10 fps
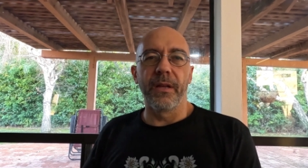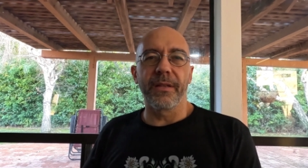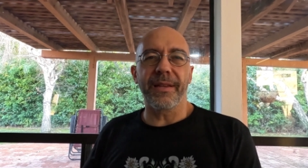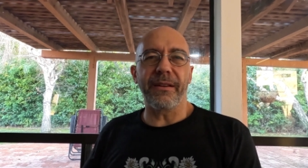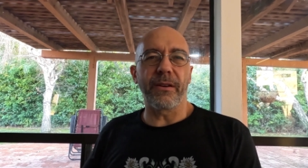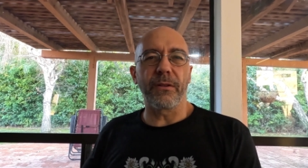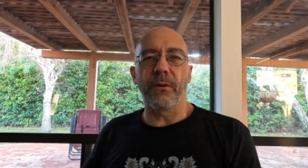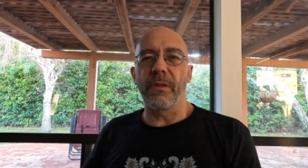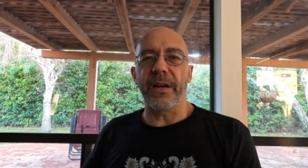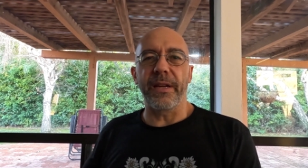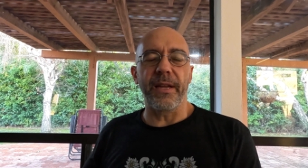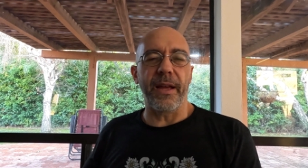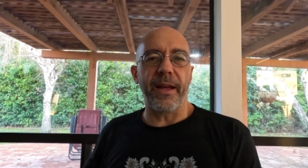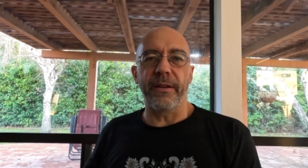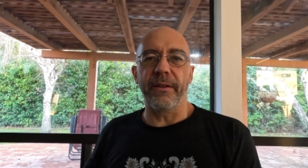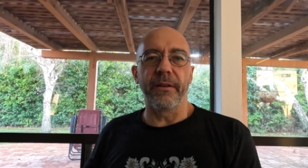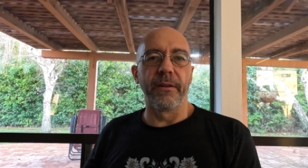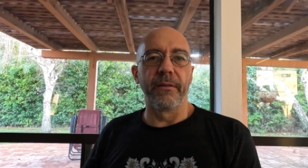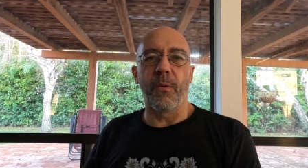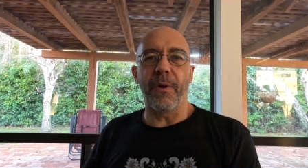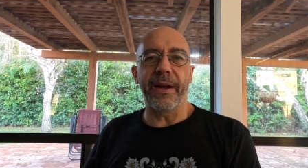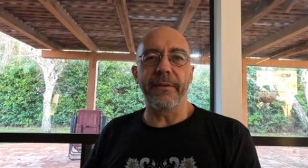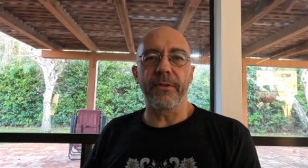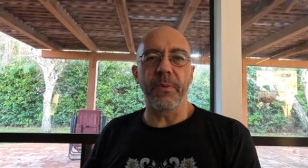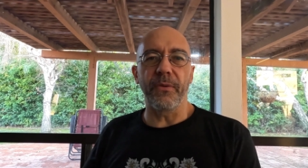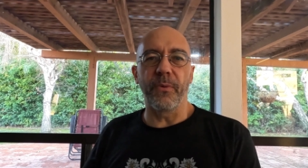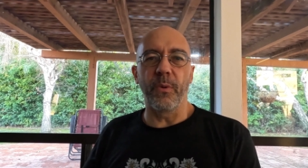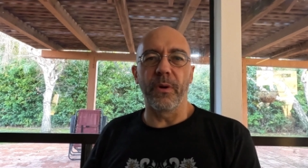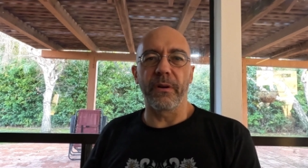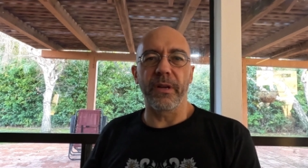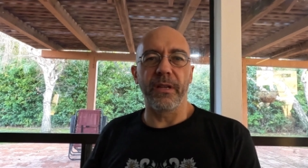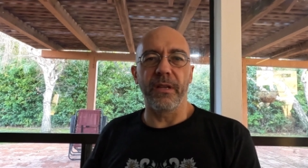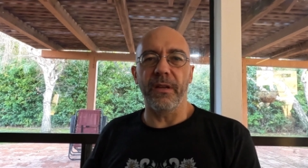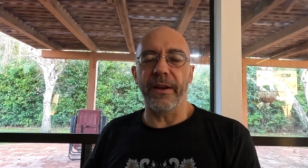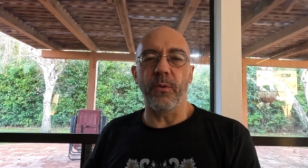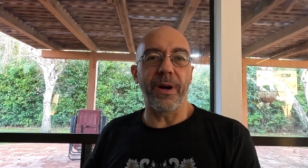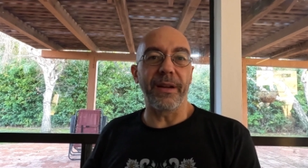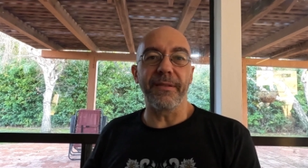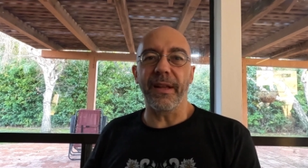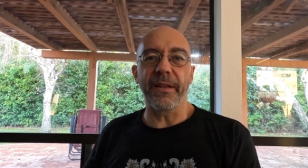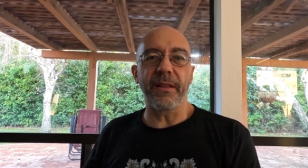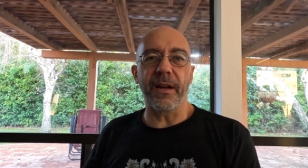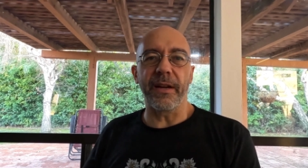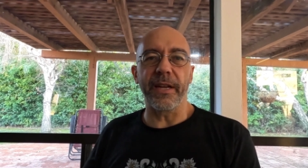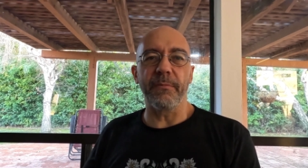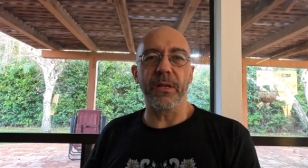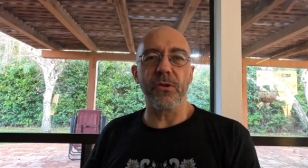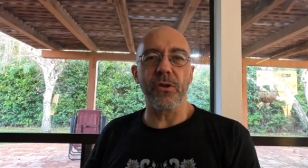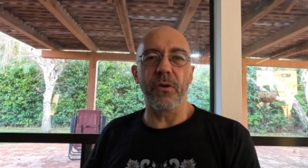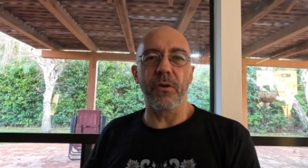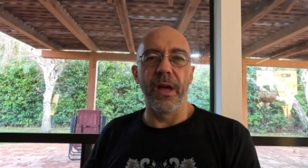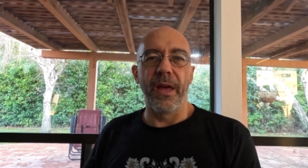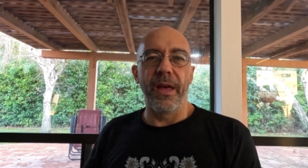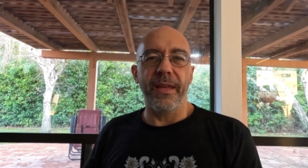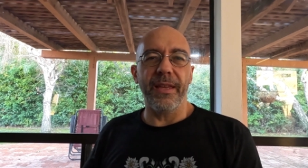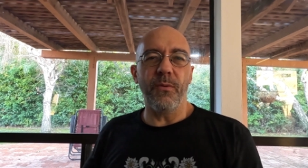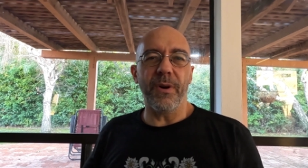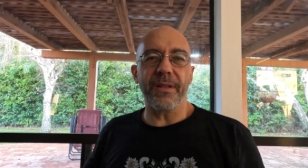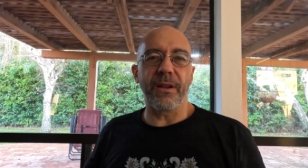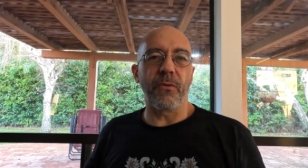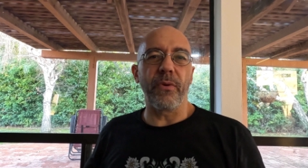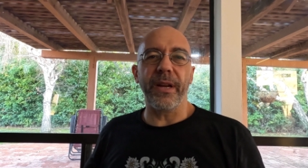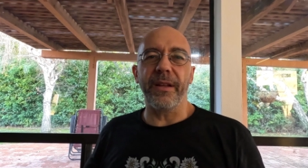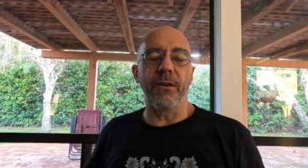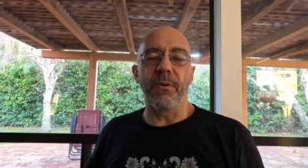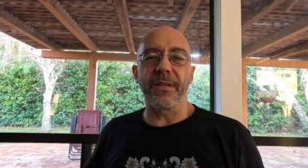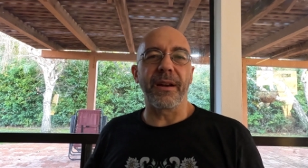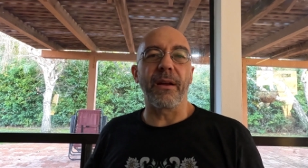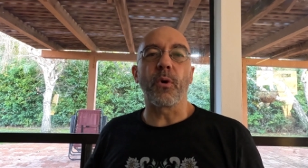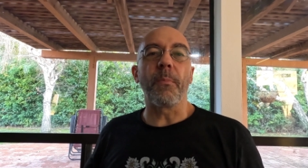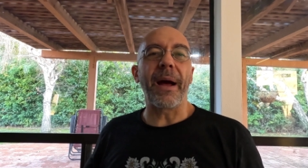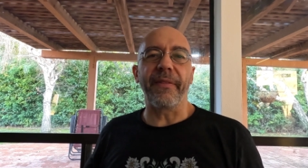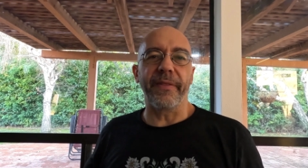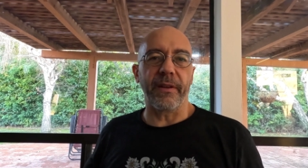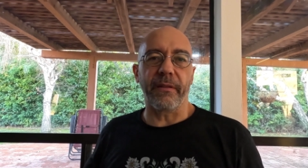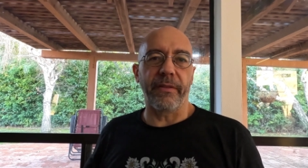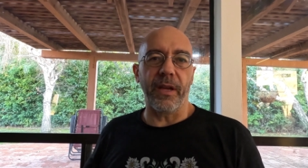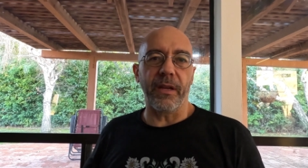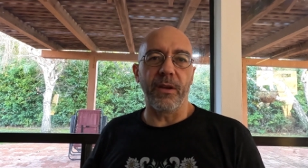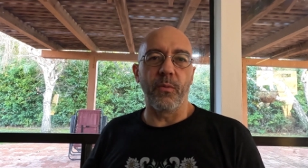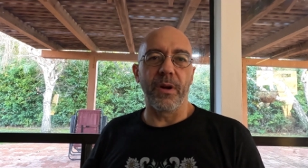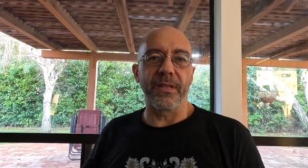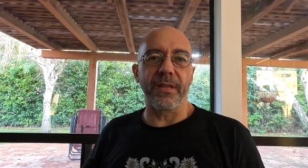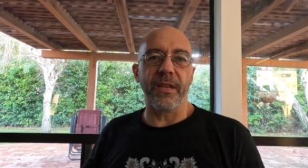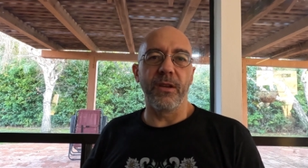Cyrus already had wives before, he had wives at the time, so it wasn't a romantic thing. He was